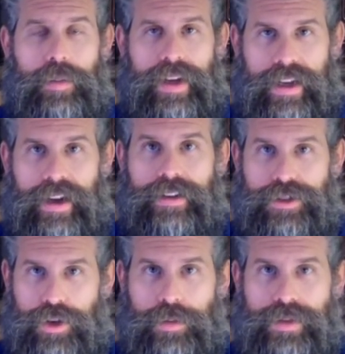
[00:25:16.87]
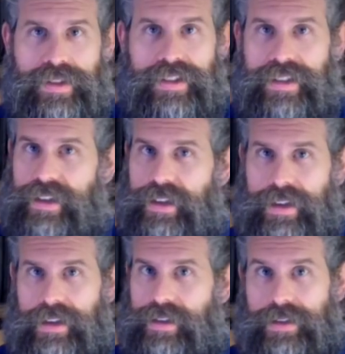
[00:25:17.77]
But again, Job is
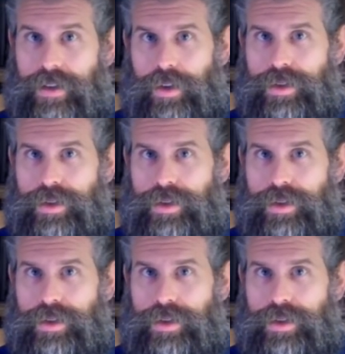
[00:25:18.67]
a whole